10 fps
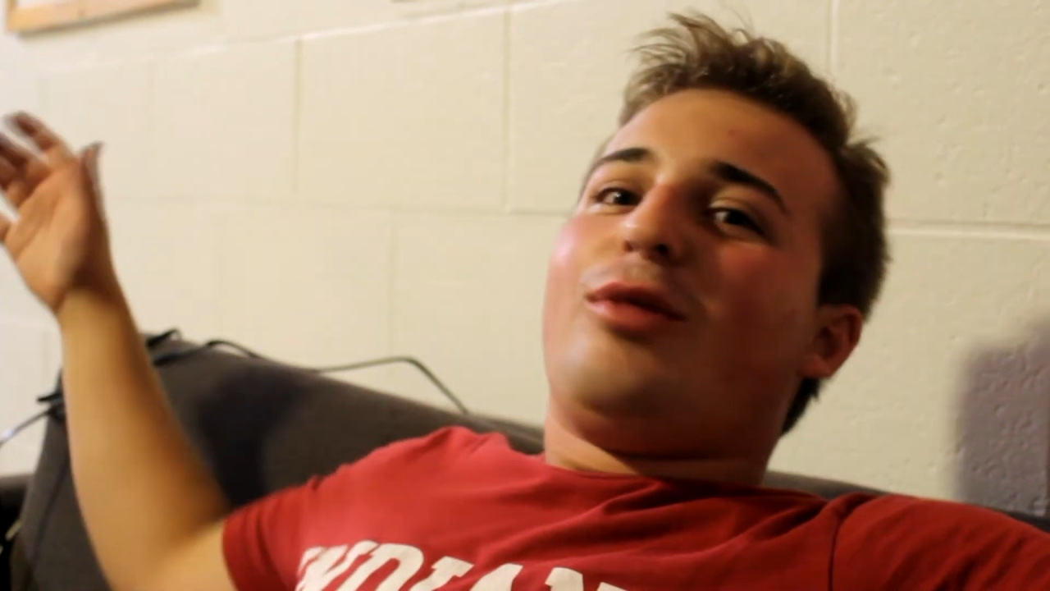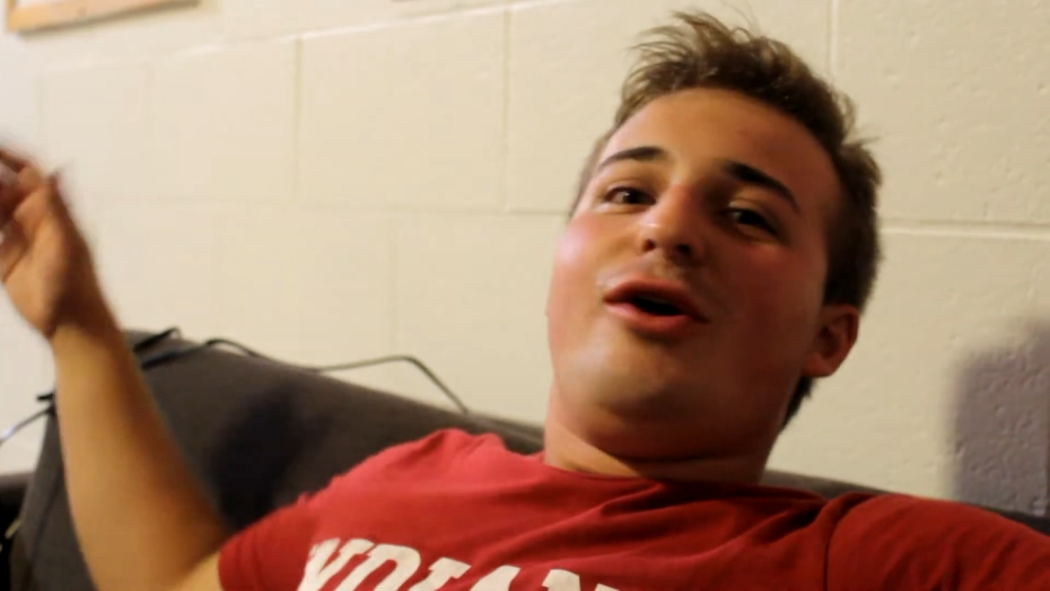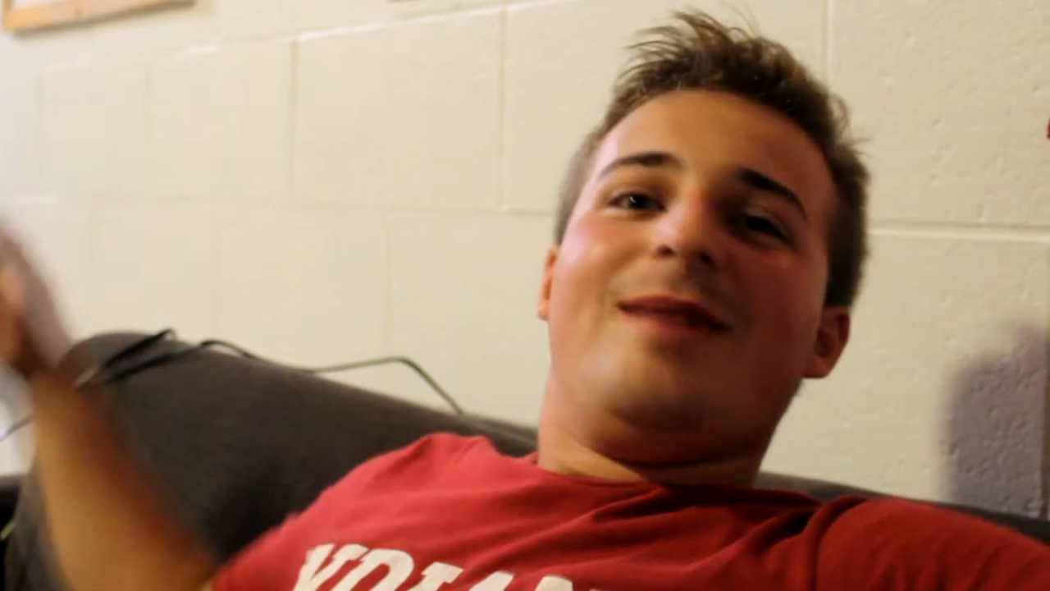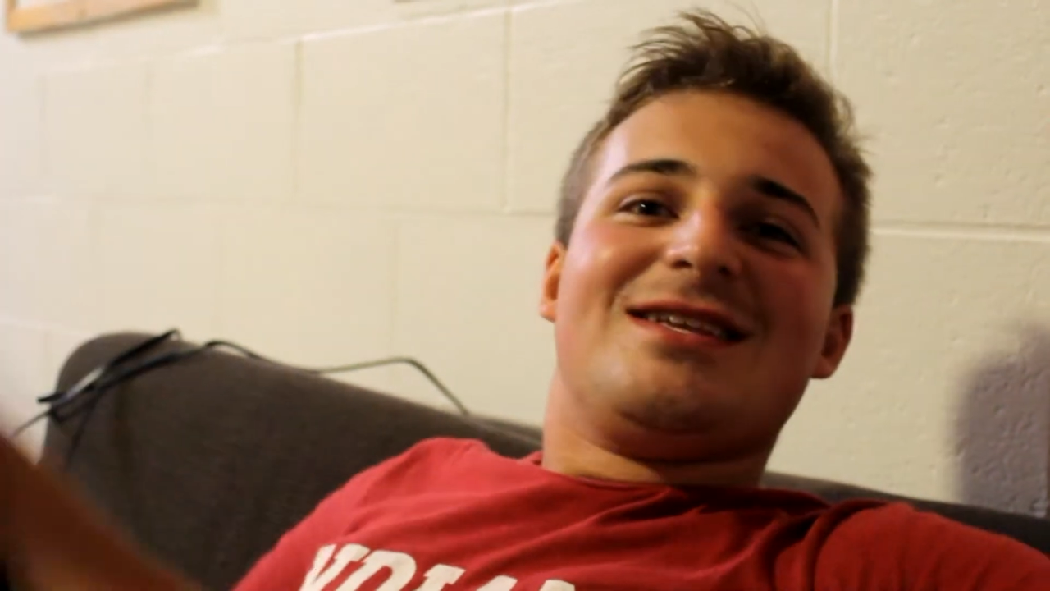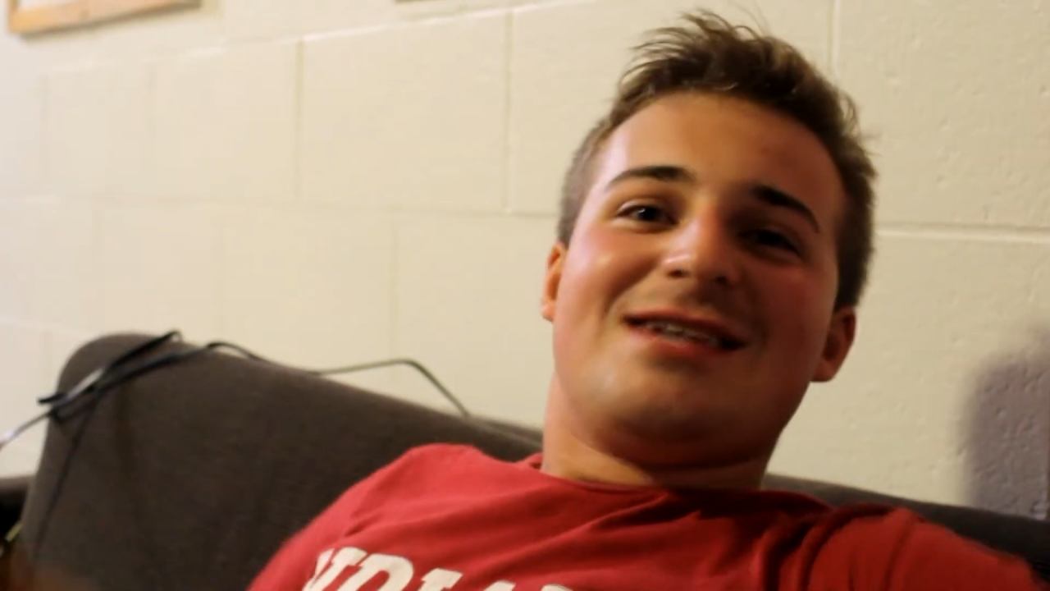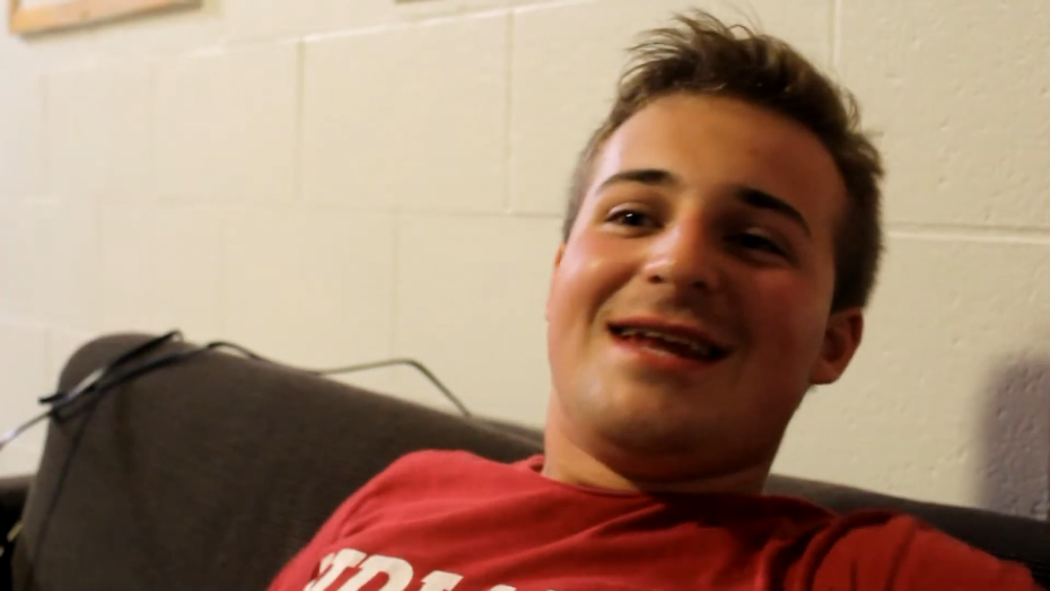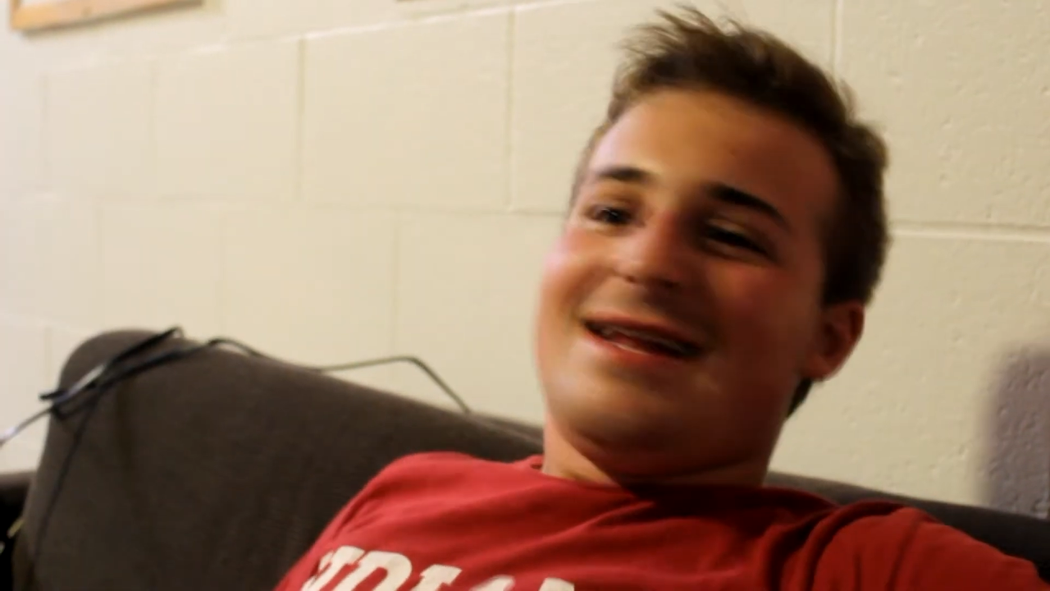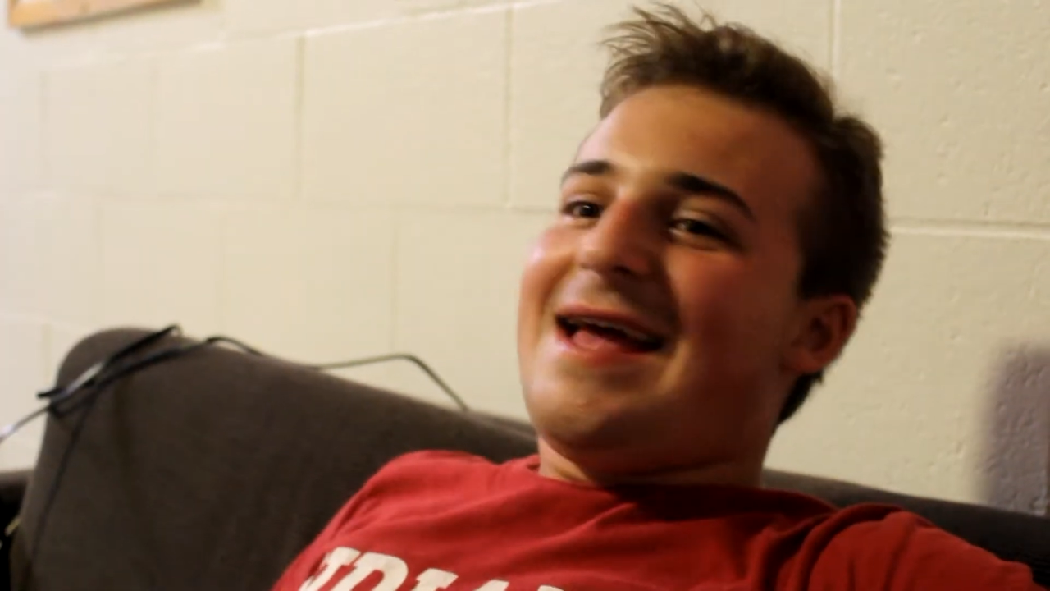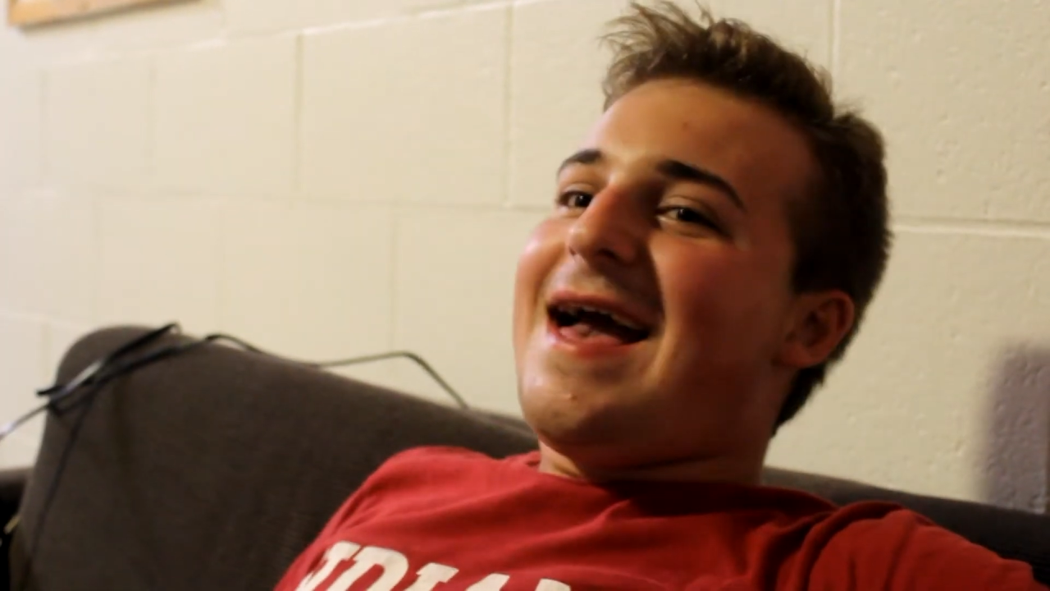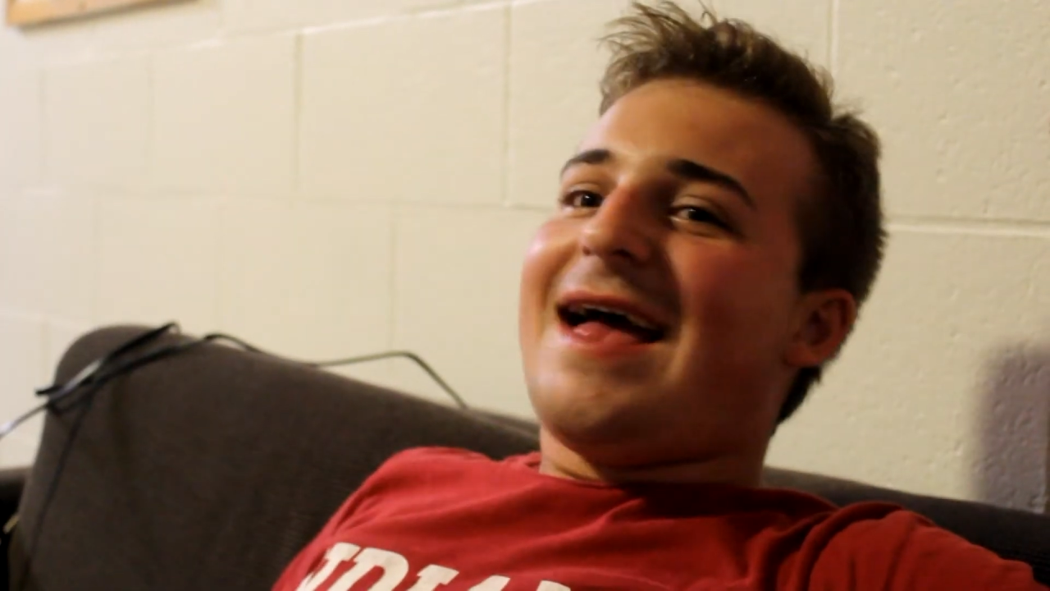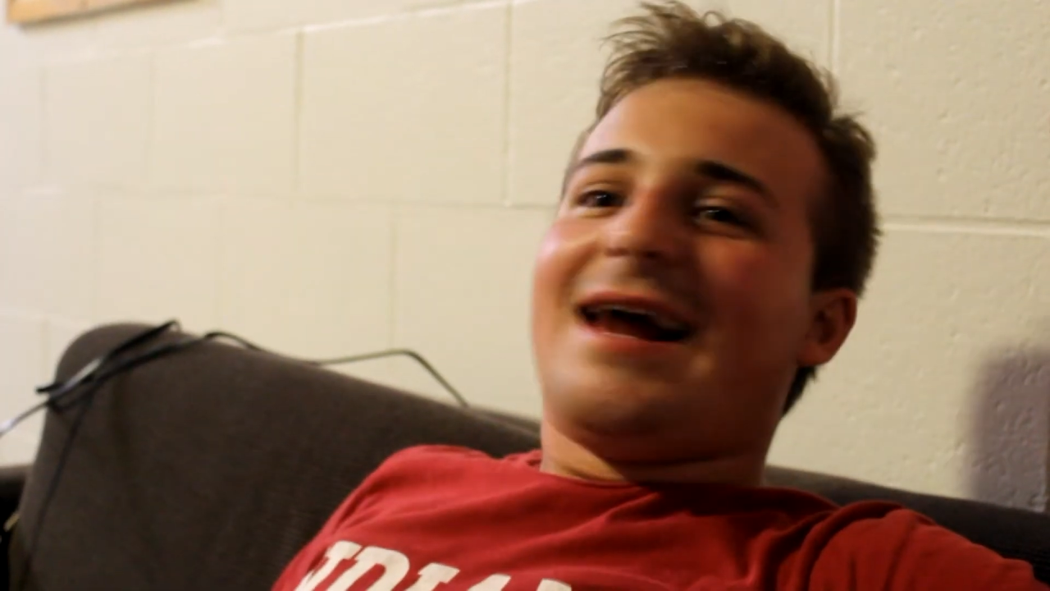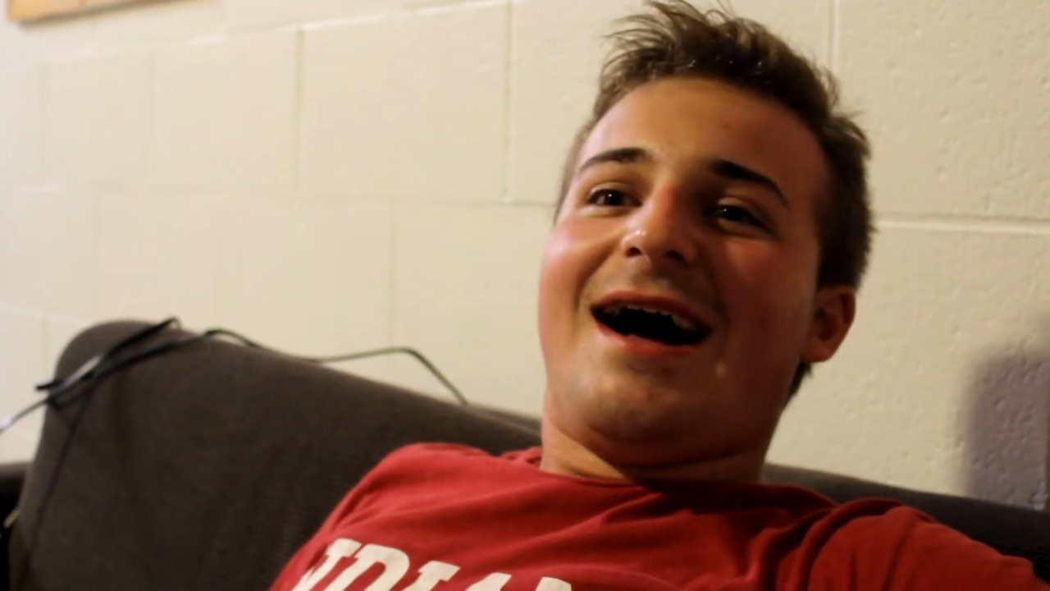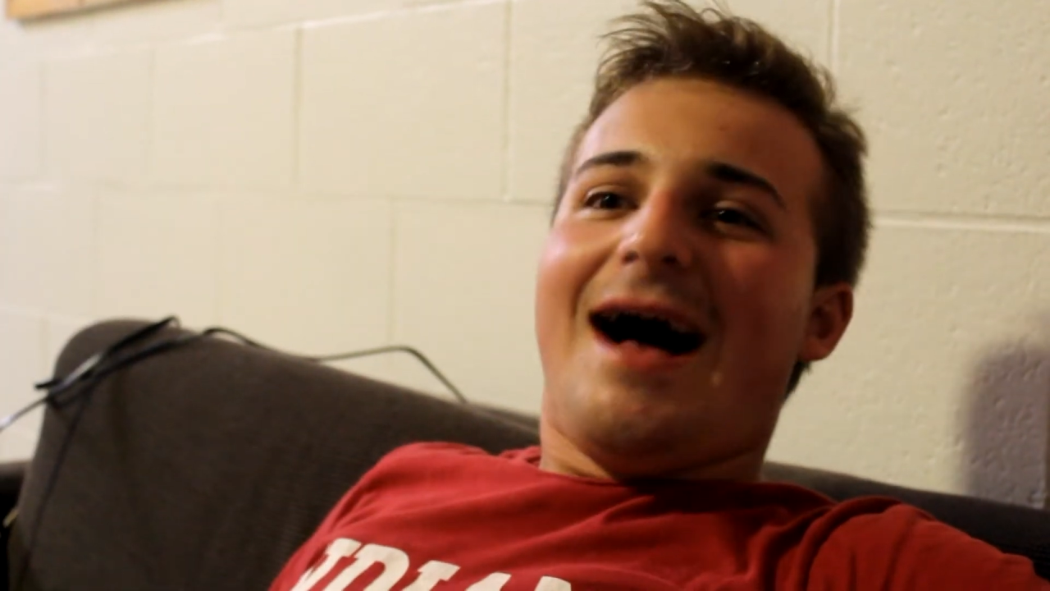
Bloomington, Indiana.